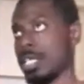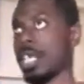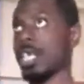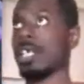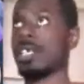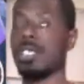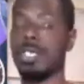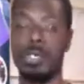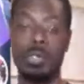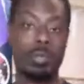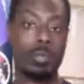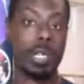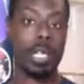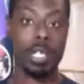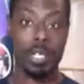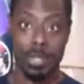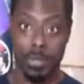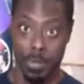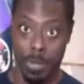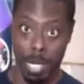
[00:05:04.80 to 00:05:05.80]
take 2
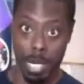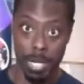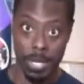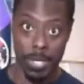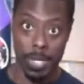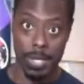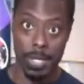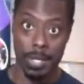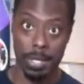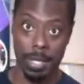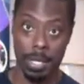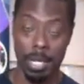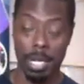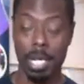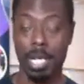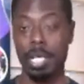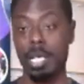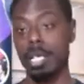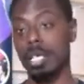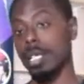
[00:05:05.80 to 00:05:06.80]
minutes rest, all
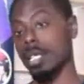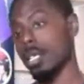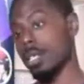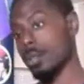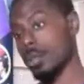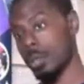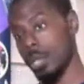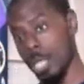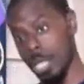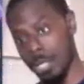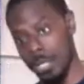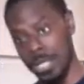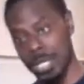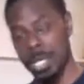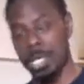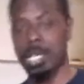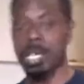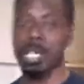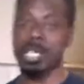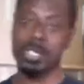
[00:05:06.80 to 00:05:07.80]
right, and then do another
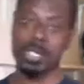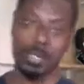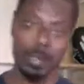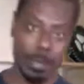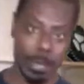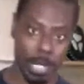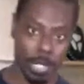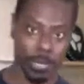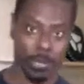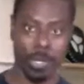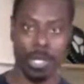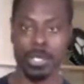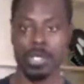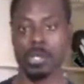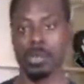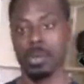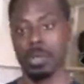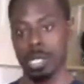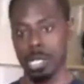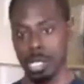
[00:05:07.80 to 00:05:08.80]
set, another 2 minutes rest.
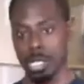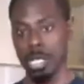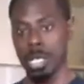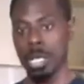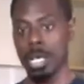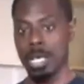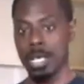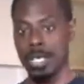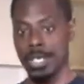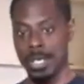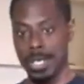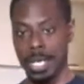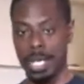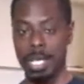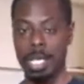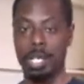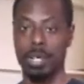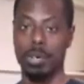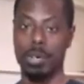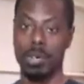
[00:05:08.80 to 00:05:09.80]
You want to
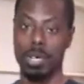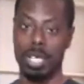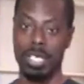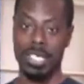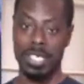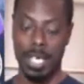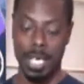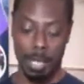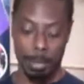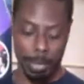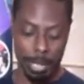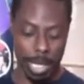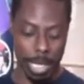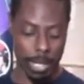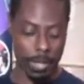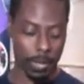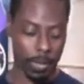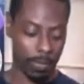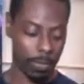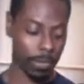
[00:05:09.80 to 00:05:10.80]
stay on the time
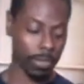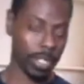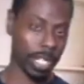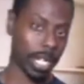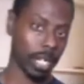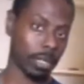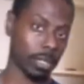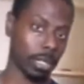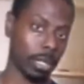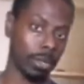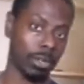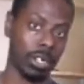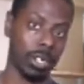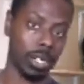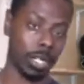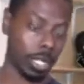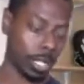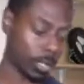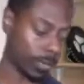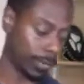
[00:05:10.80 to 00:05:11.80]
clock. So if you download
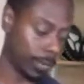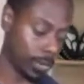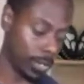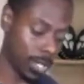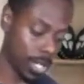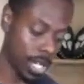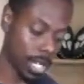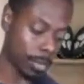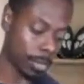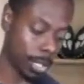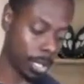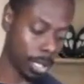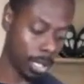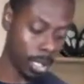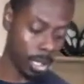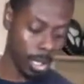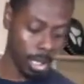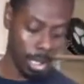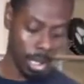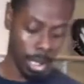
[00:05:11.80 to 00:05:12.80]
an interval timer,
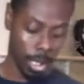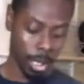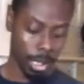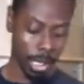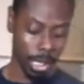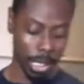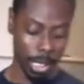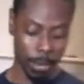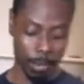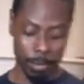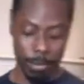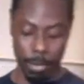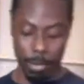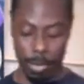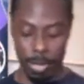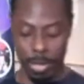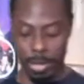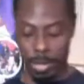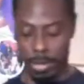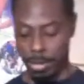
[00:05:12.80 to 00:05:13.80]
you
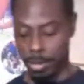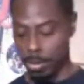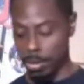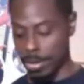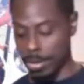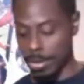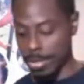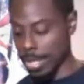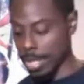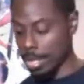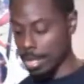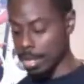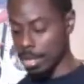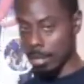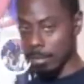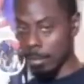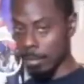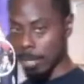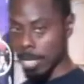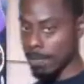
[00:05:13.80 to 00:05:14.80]
can set
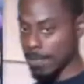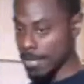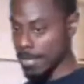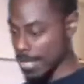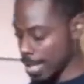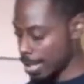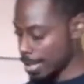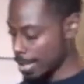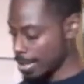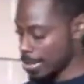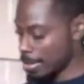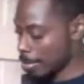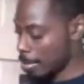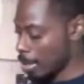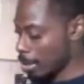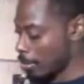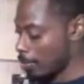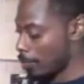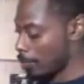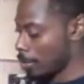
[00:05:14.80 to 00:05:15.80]
the amount of sets, the
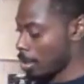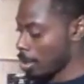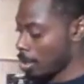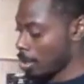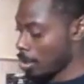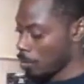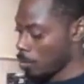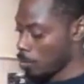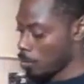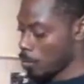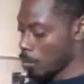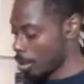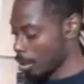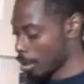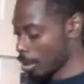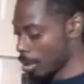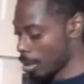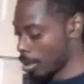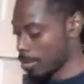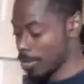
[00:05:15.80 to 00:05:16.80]
amount of
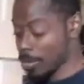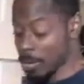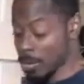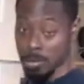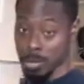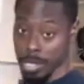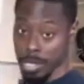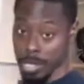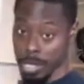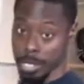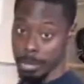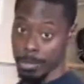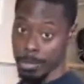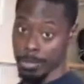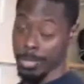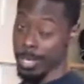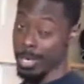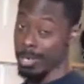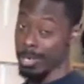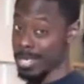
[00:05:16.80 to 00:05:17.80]
work. So we're going to do
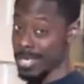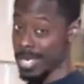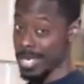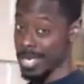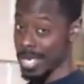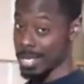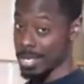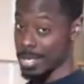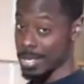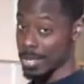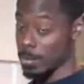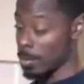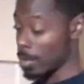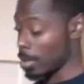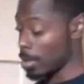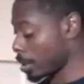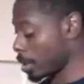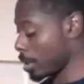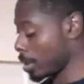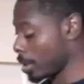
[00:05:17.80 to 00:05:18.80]
30 seconds of
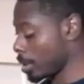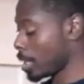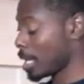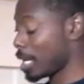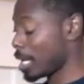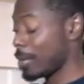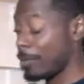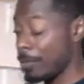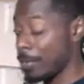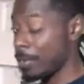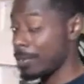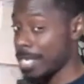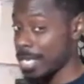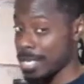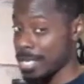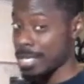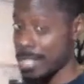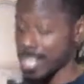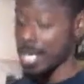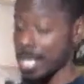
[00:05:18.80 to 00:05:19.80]
work and
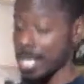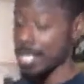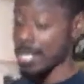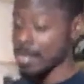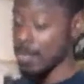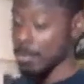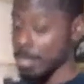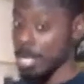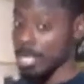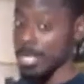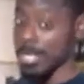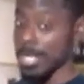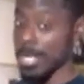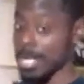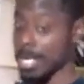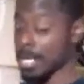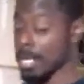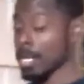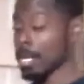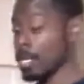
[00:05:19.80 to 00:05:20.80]
15 seconds of rest
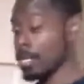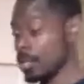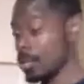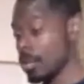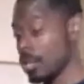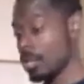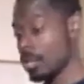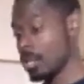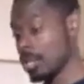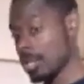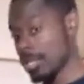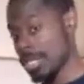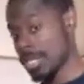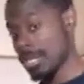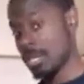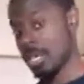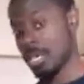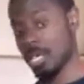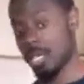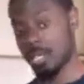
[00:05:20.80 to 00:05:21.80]
during this
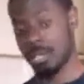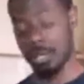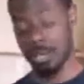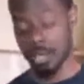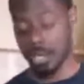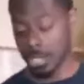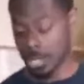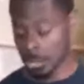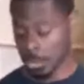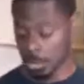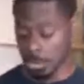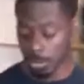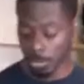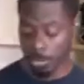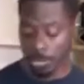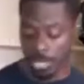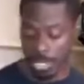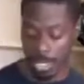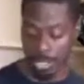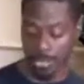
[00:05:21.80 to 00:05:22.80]
little
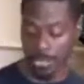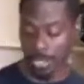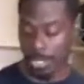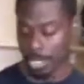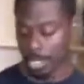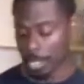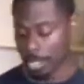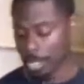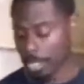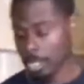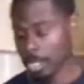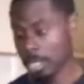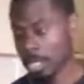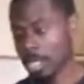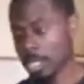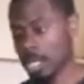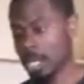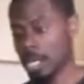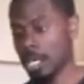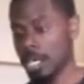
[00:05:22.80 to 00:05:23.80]
routine today.
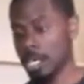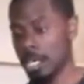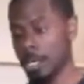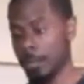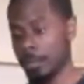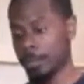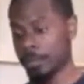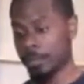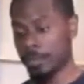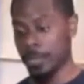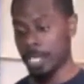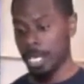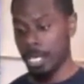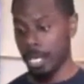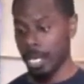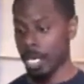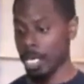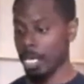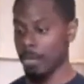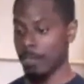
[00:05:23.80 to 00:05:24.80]

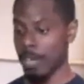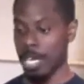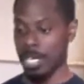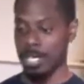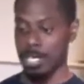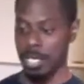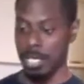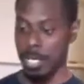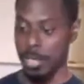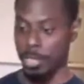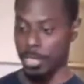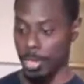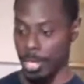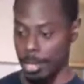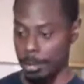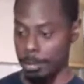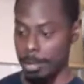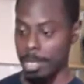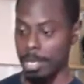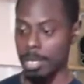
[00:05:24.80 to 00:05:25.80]
And I've actually
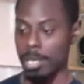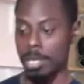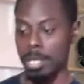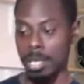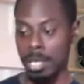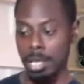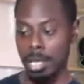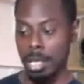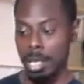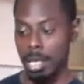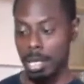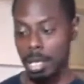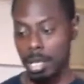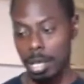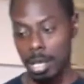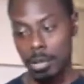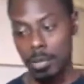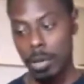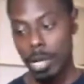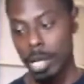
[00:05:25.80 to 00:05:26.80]
themed it
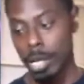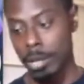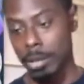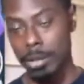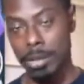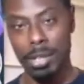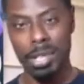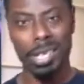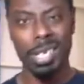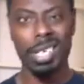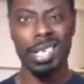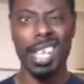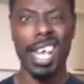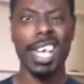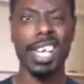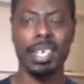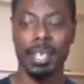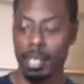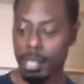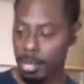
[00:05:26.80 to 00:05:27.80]
around
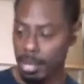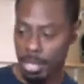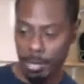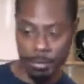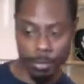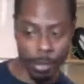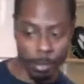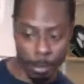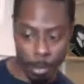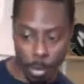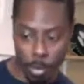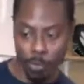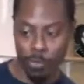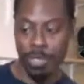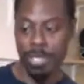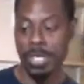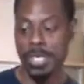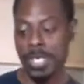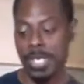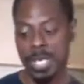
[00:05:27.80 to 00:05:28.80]
like different
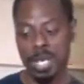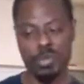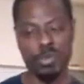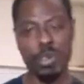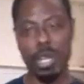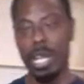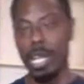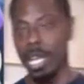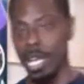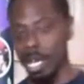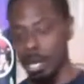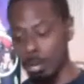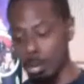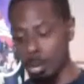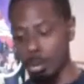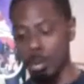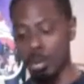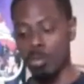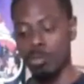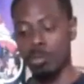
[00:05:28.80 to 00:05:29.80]
movies, different
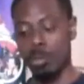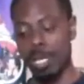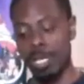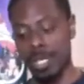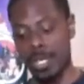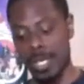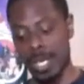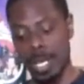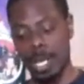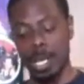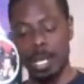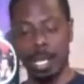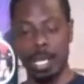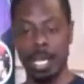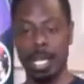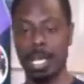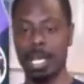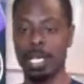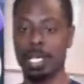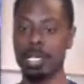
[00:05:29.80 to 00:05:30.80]
animal movements,
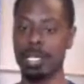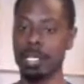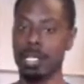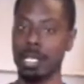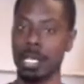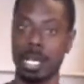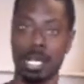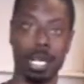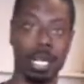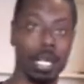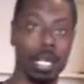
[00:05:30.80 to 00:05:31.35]
and